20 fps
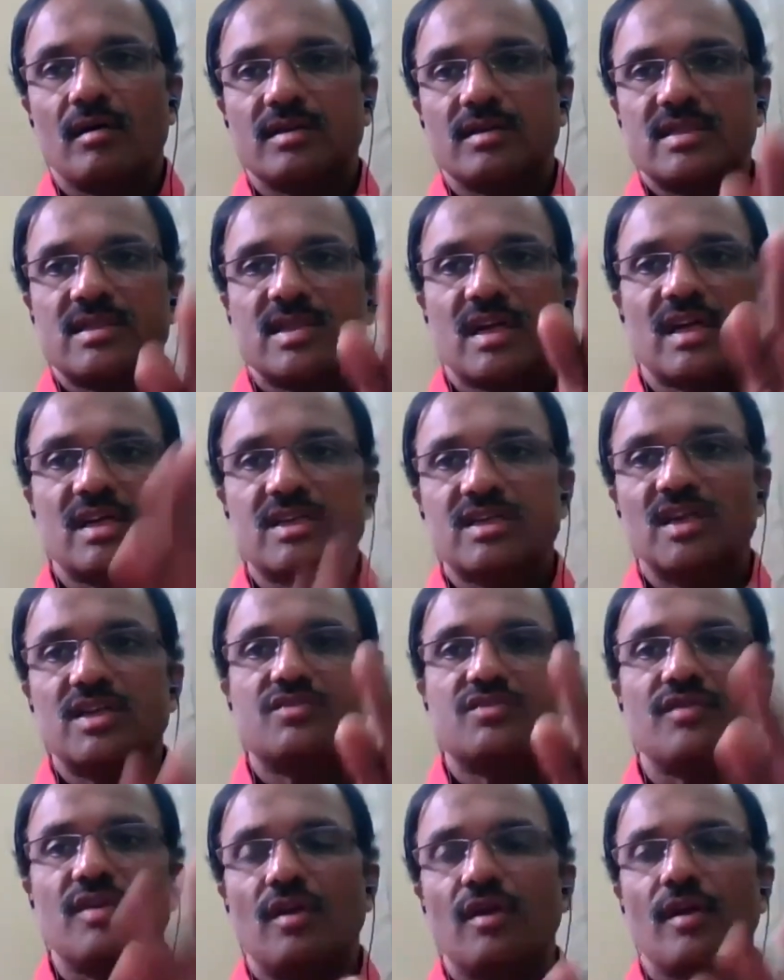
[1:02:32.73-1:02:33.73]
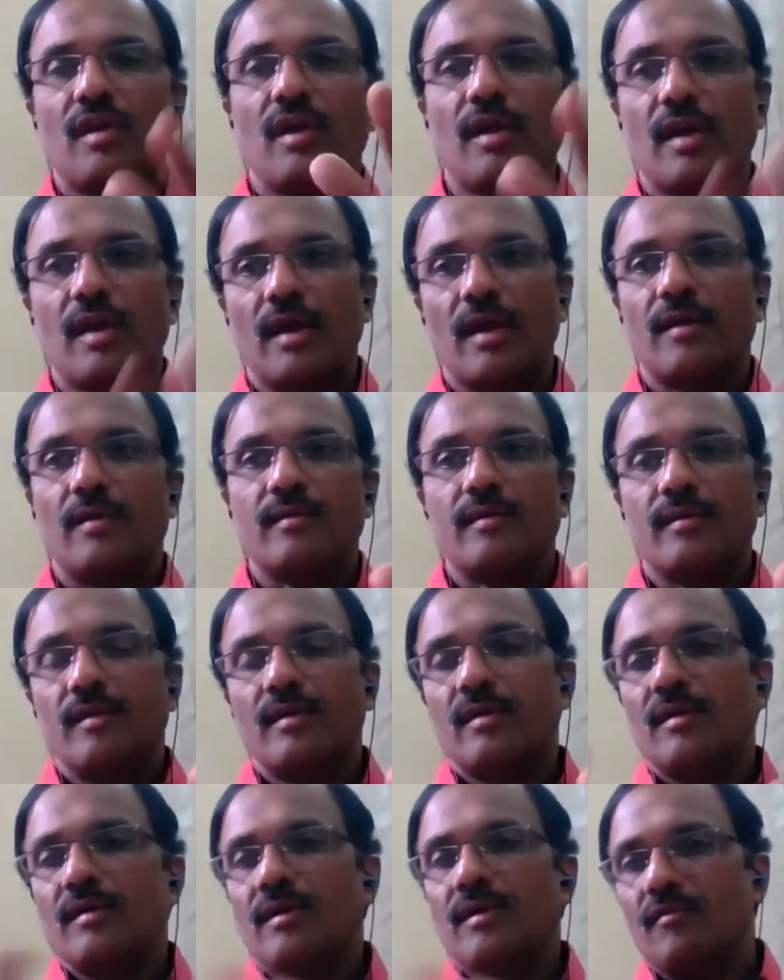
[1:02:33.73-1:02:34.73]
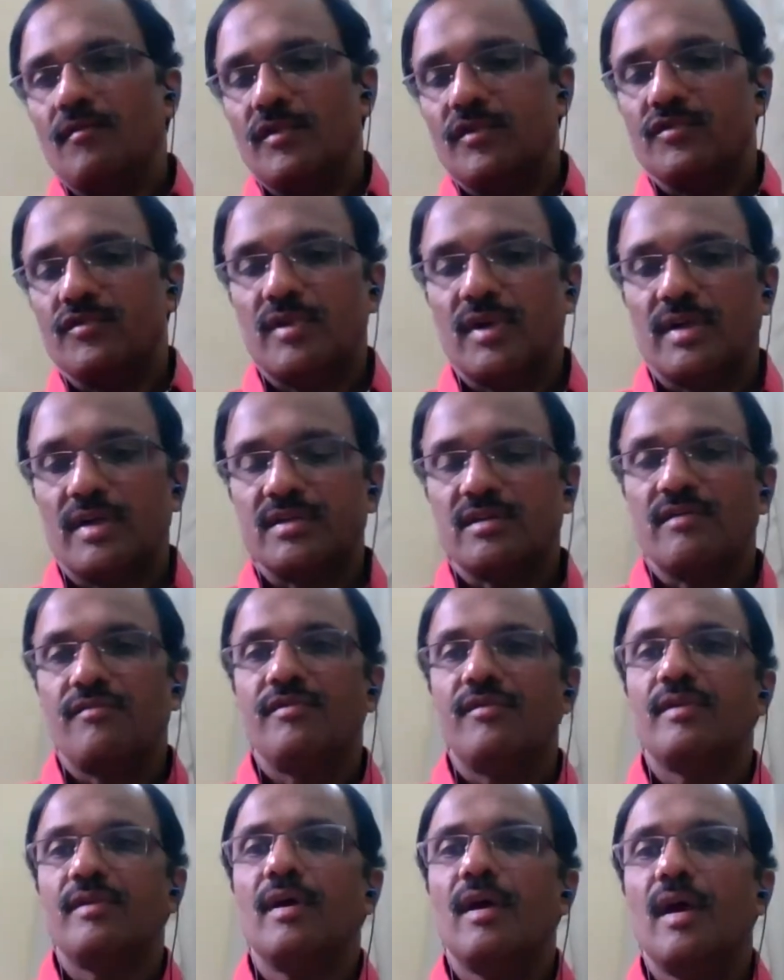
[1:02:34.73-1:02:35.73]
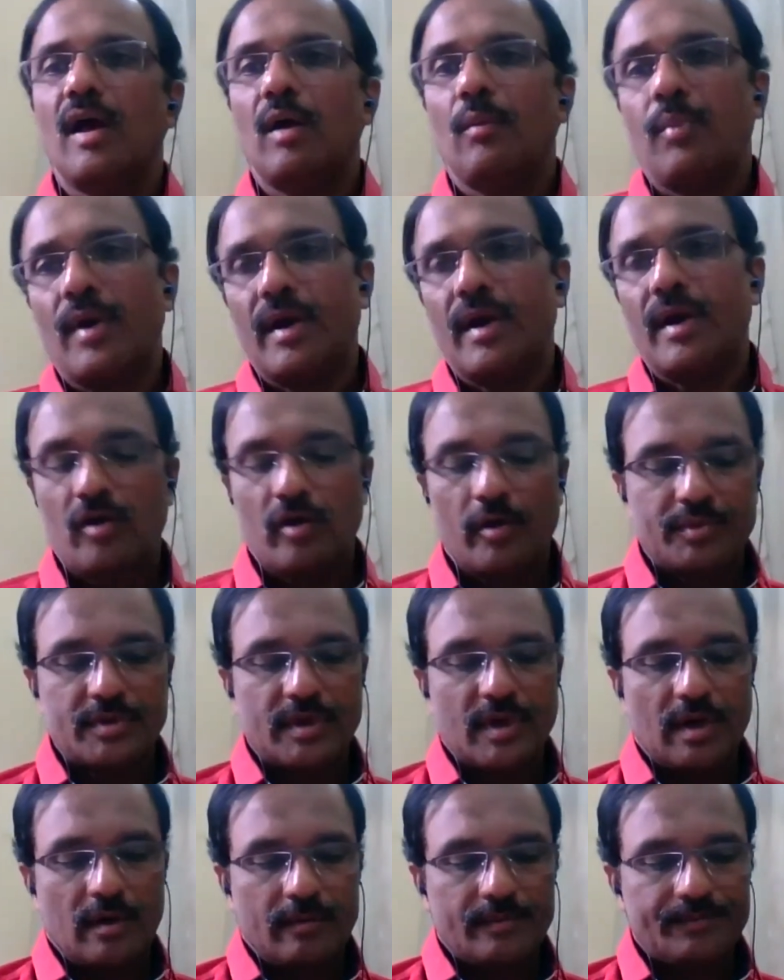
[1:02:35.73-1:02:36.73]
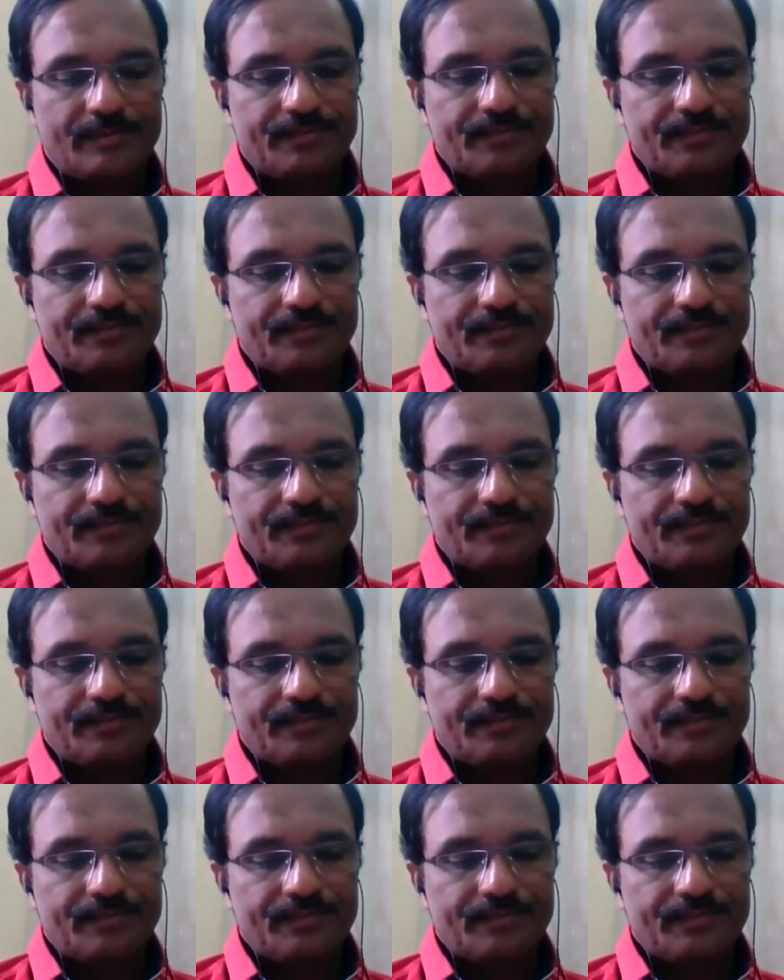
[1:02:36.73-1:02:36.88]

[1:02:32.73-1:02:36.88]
structures we are looking in which one that is of in hepatic opsida.